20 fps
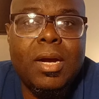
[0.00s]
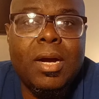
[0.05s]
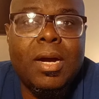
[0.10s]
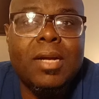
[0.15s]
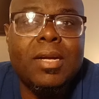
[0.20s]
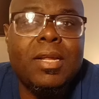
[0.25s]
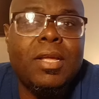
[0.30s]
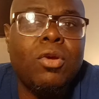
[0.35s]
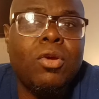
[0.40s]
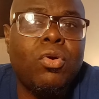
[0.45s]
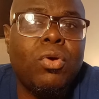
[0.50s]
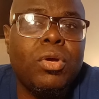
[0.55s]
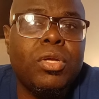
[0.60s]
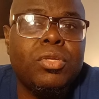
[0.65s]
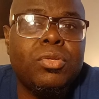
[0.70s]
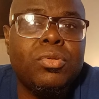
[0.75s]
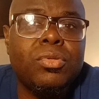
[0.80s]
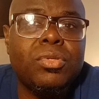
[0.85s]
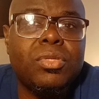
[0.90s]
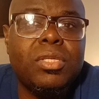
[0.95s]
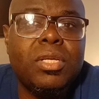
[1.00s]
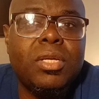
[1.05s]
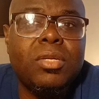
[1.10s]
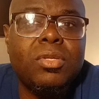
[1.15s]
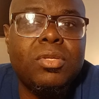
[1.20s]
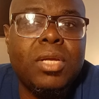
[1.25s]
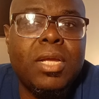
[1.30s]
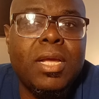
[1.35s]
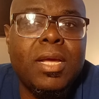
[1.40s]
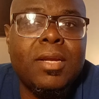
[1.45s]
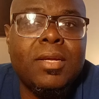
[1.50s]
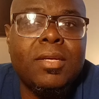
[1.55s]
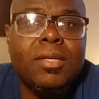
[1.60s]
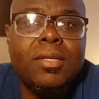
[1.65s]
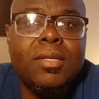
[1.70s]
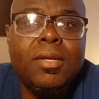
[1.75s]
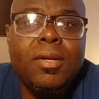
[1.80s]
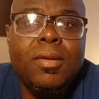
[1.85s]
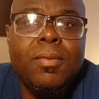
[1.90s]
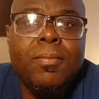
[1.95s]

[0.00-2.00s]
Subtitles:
Are they going to stick together?